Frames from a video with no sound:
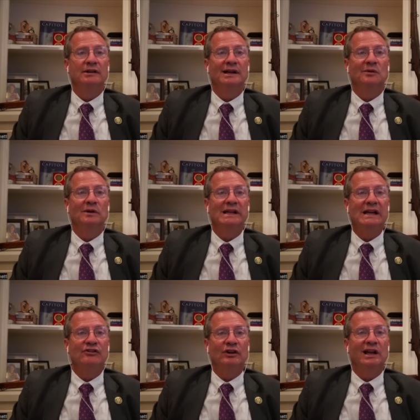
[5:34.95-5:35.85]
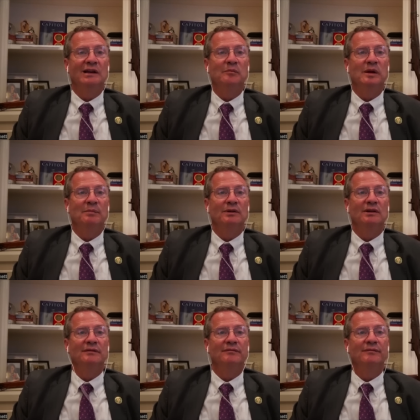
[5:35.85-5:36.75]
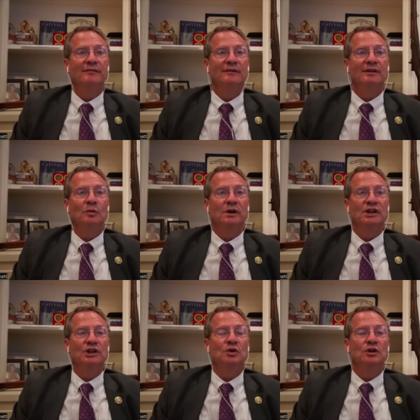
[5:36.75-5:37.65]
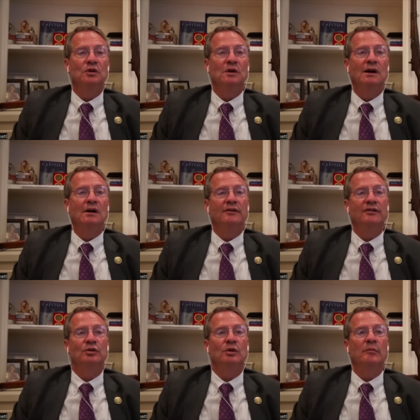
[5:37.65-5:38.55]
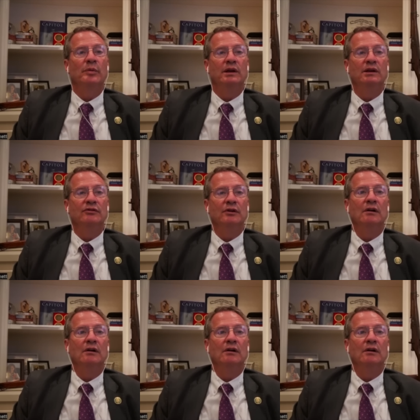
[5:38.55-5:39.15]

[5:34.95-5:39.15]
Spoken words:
You got to re-educate people on what it's UAP is.